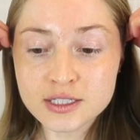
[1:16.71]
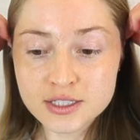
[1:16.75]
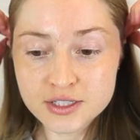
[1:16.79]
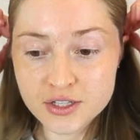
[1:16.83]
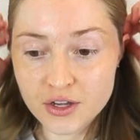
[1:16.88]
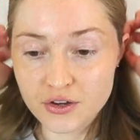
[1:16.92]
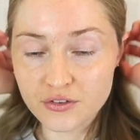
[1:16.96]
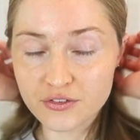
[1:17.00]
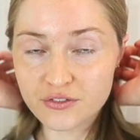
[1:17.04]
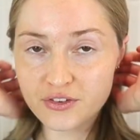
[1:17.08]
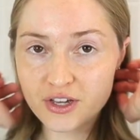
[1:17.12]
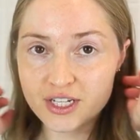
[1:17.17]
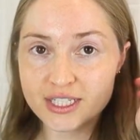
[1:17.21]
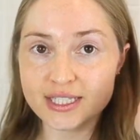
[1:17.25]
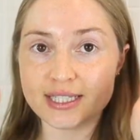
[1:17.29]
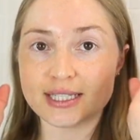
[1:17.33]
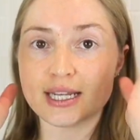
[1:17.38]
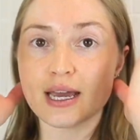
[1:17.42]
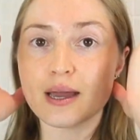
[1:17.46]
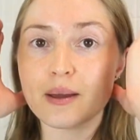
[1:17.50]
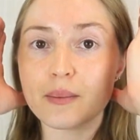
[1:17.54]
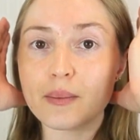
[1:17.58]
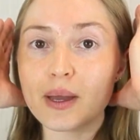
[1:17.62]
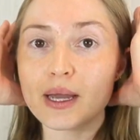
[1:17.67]
So first
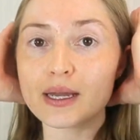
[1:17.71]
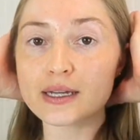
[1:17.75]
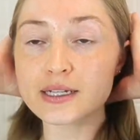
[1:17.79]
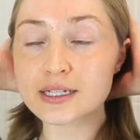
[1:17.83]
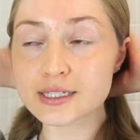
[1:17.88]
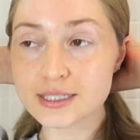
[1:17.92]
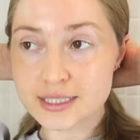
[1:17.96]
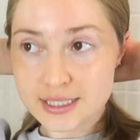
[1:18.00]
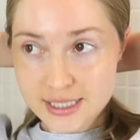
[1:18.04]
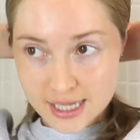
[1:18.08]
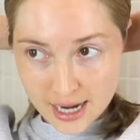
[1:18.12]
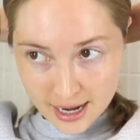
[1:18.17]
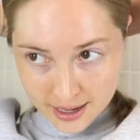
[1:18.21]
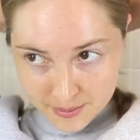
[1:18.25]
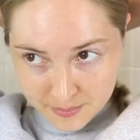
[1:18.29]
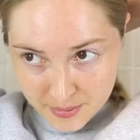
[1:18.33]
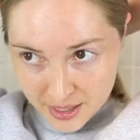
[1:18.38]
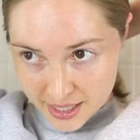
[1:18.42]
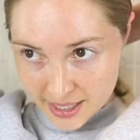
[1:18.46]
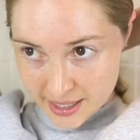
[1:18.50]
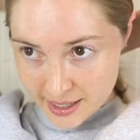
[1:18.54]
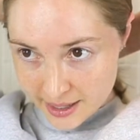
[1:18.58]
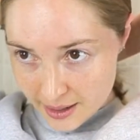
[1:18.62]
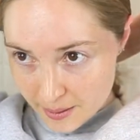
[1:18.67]
up, I'm gonna tie
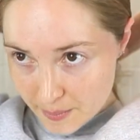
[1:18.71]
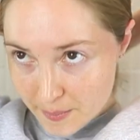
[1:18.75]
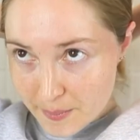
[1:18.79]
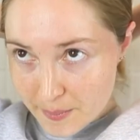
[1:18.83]
my hair